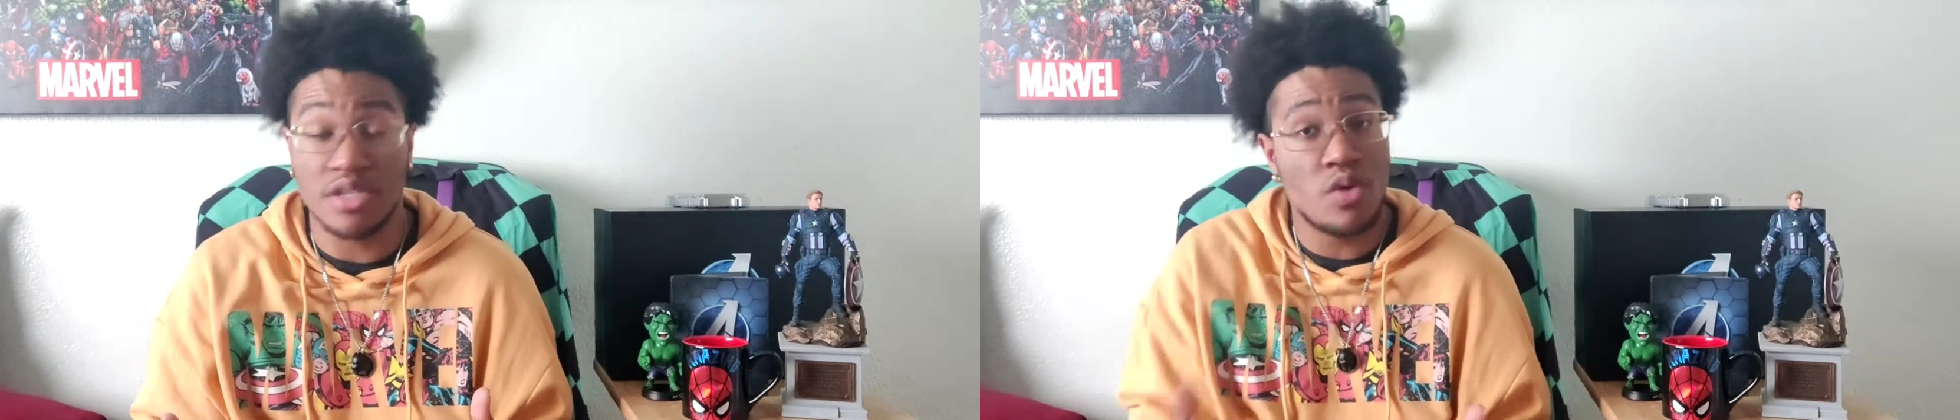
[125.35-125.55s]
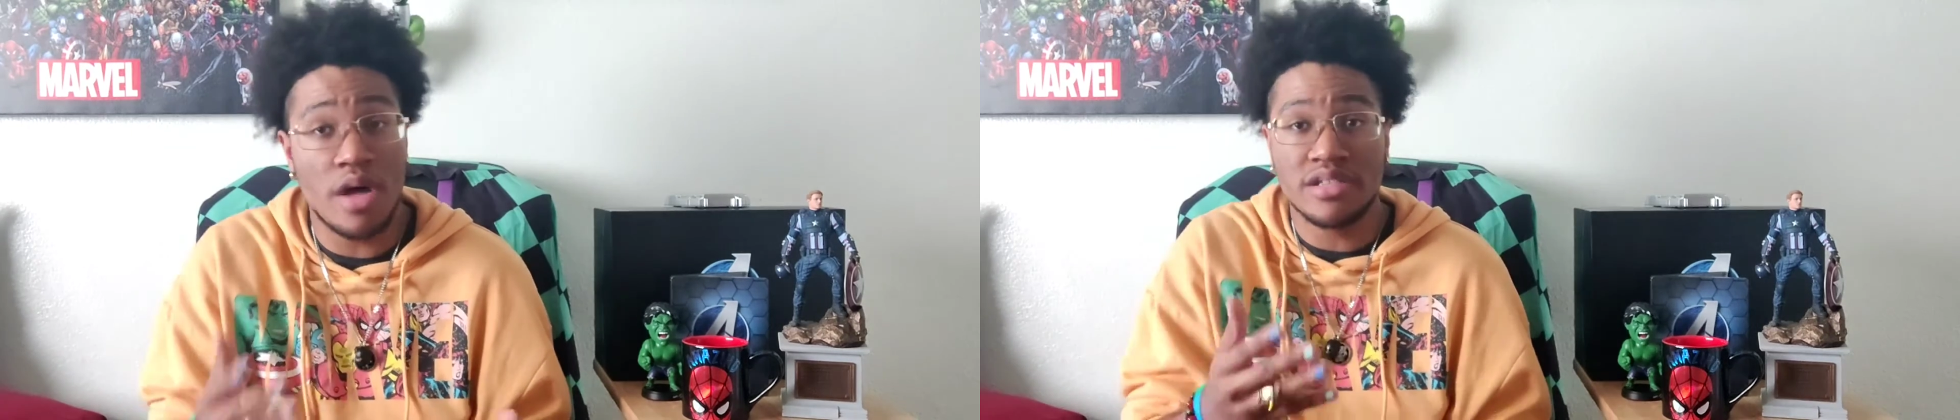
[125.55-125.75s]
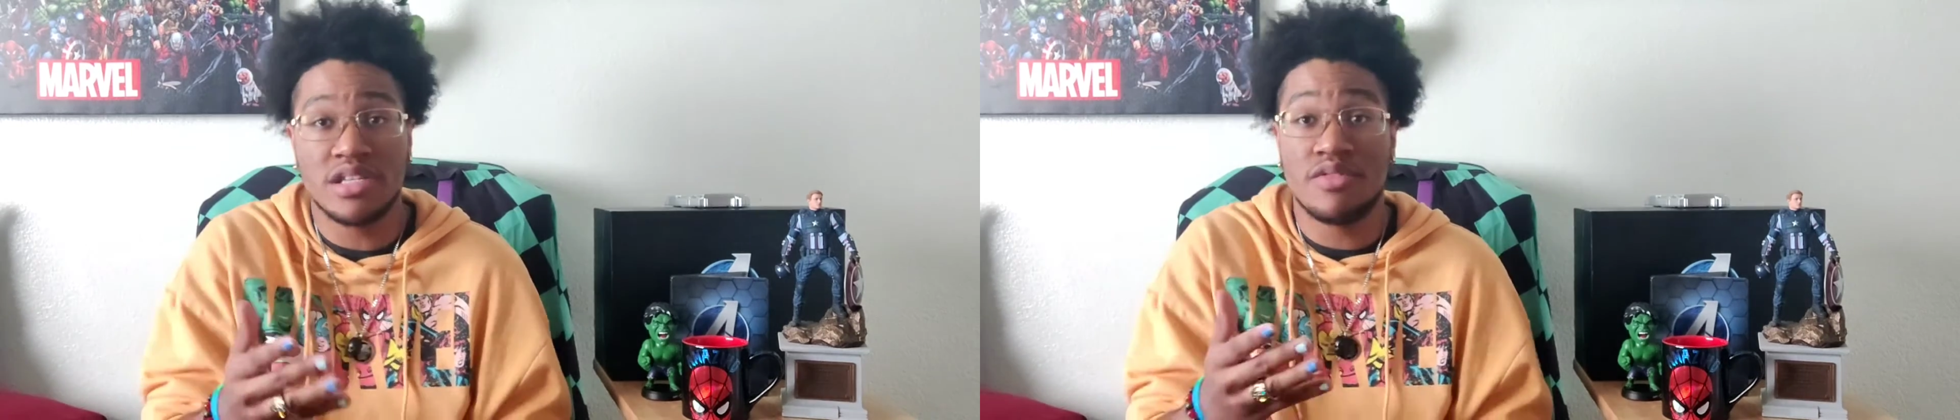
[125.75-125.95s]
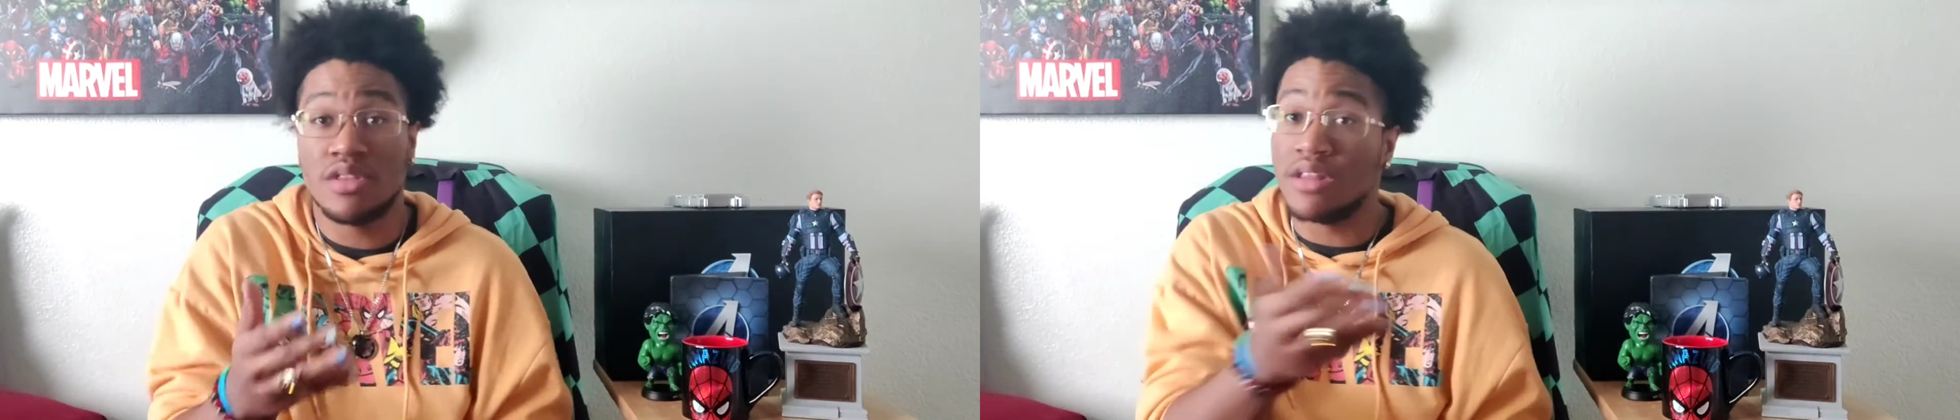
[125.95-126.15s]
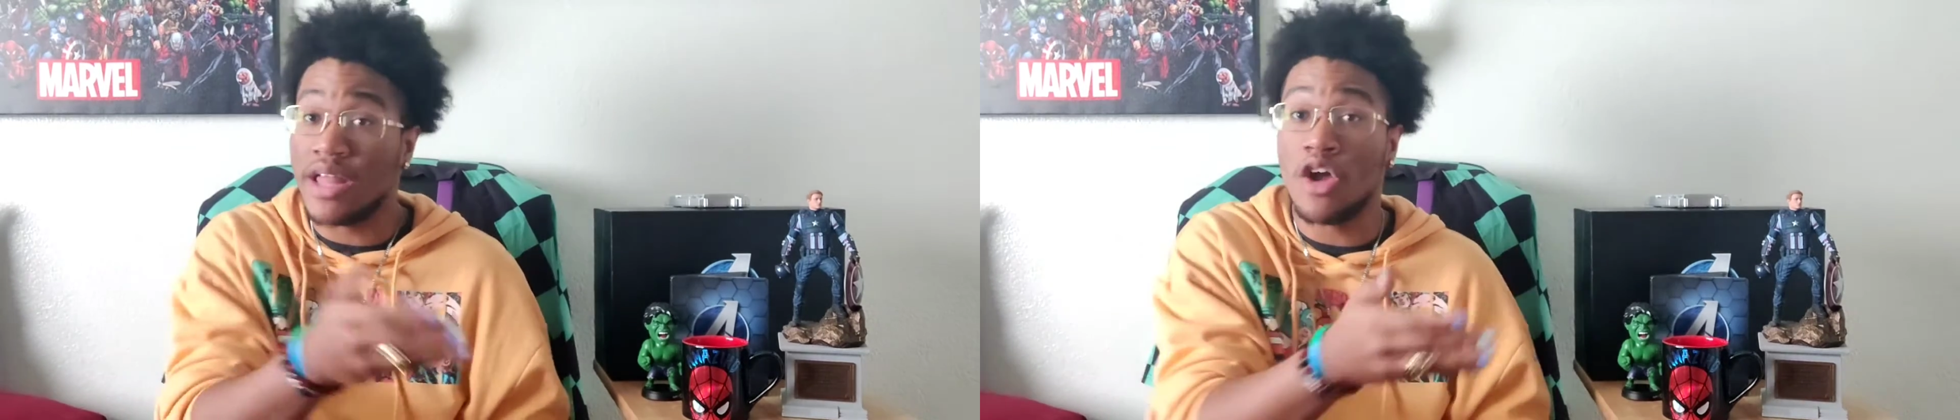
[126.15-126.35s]
as well as even
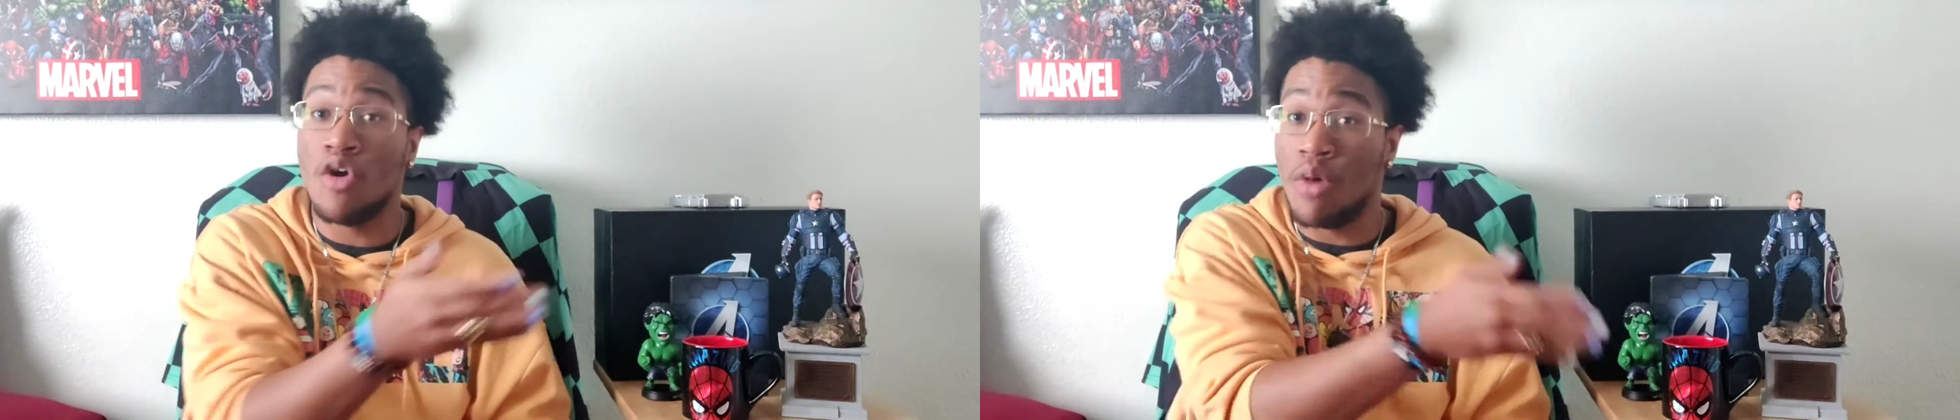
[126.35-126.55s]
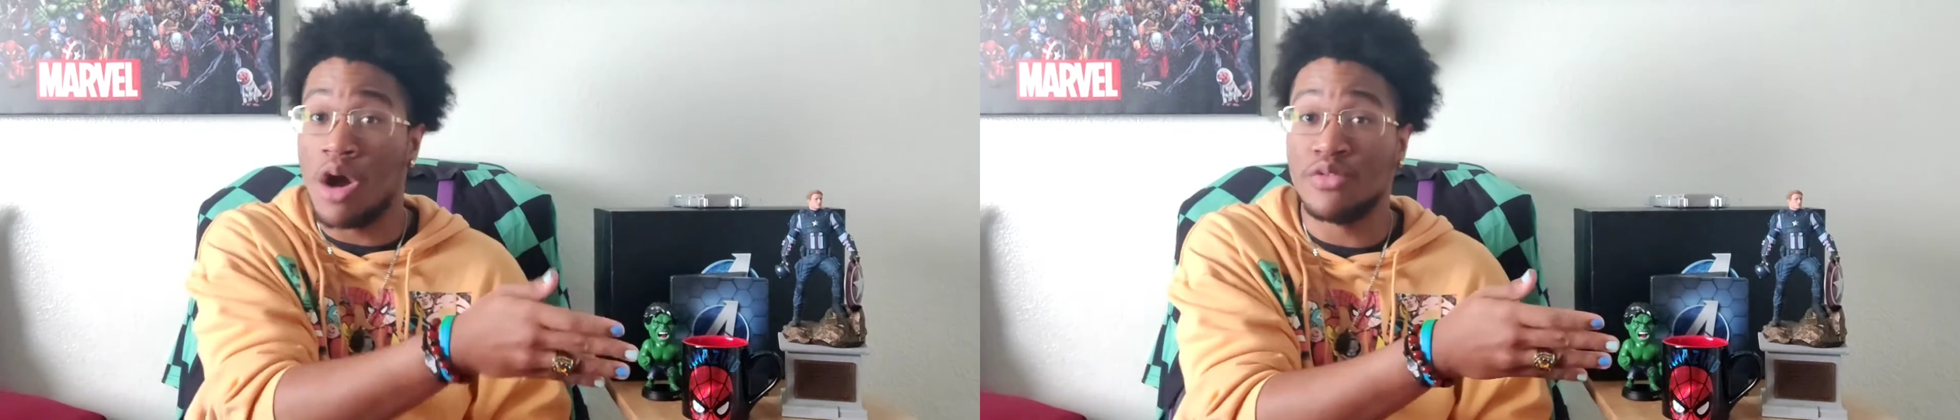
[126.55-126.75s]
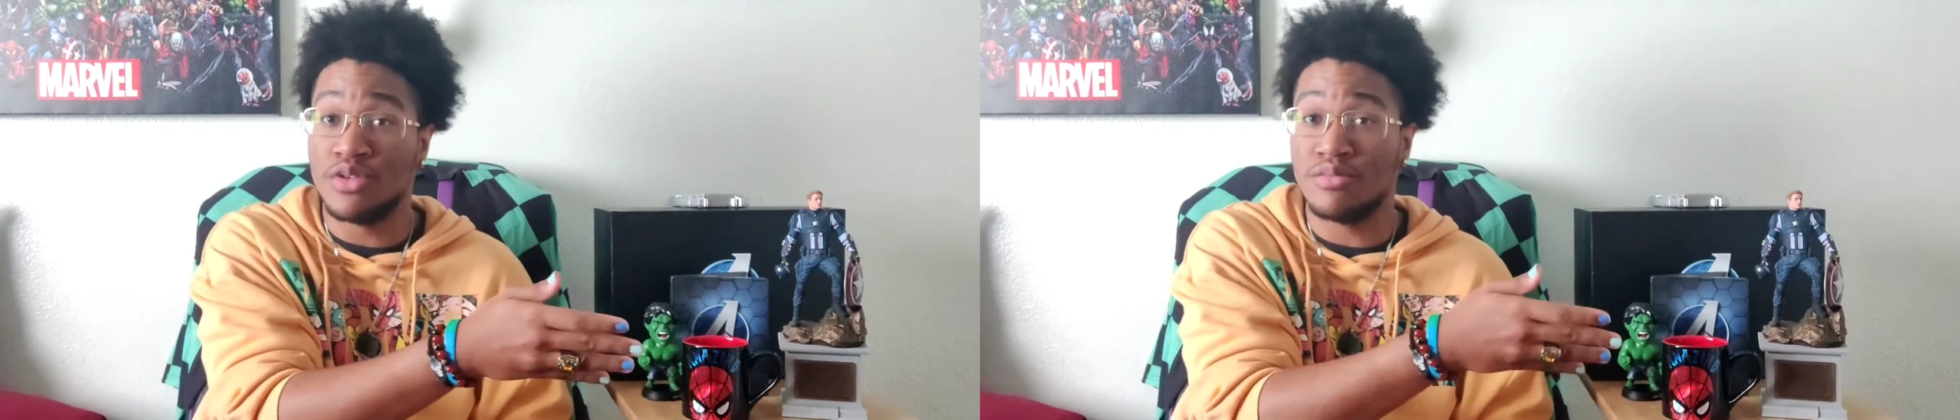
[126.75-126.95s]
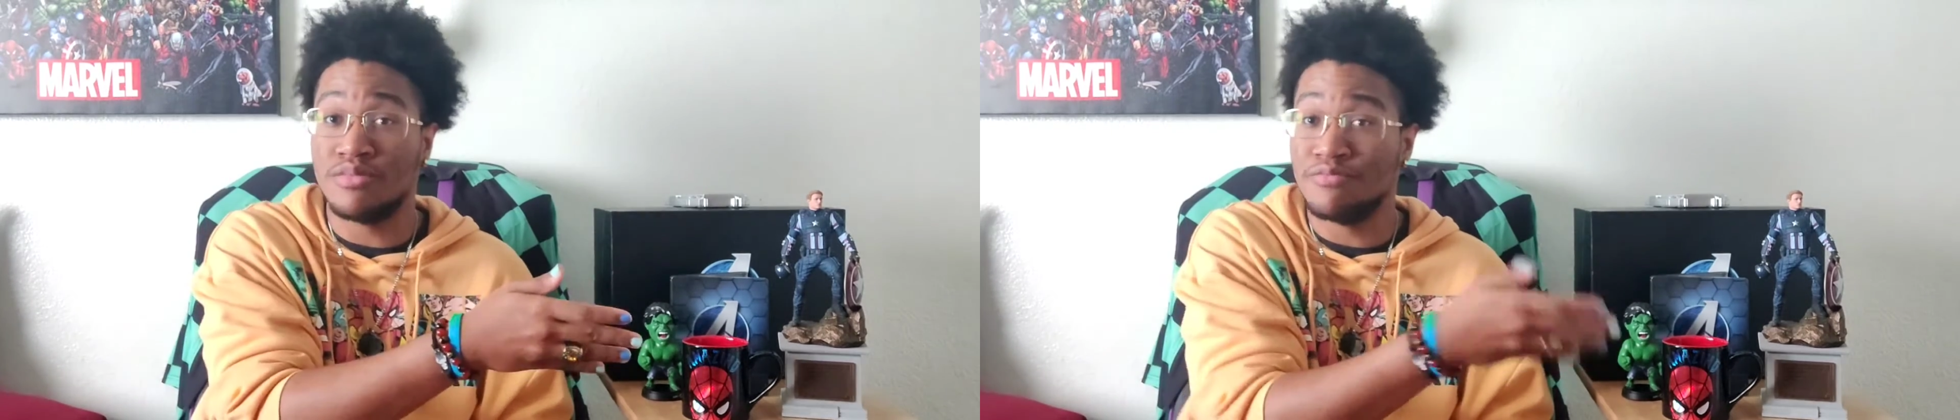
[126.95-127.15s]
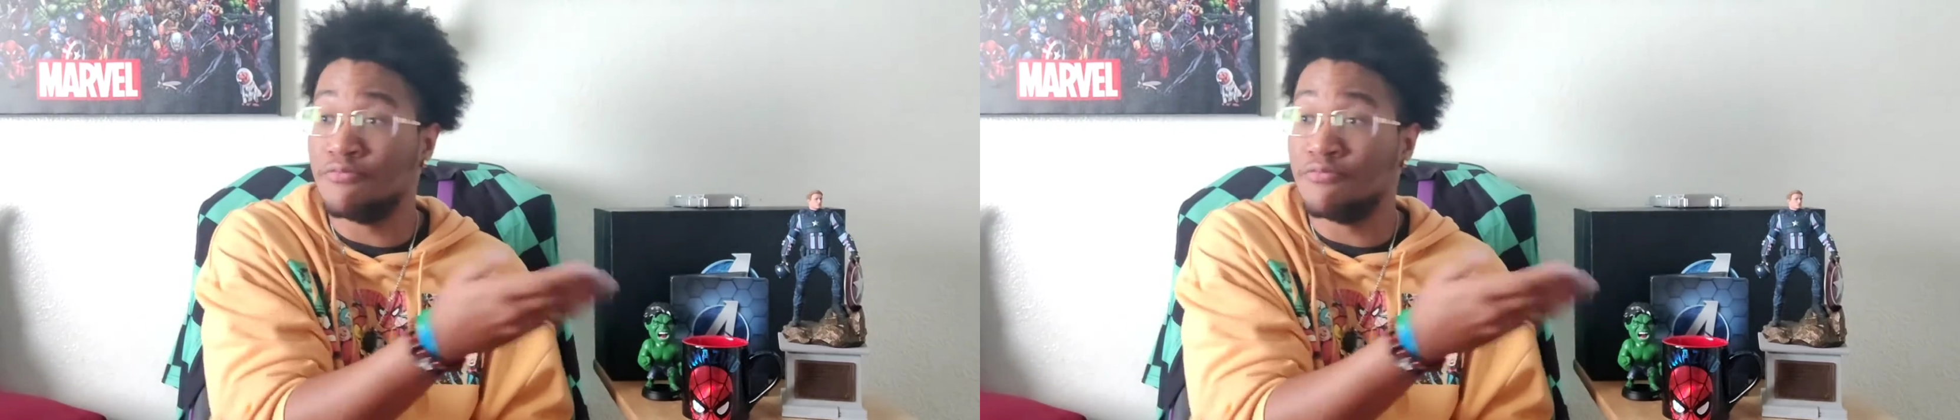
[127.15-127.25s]
the Lego Marvel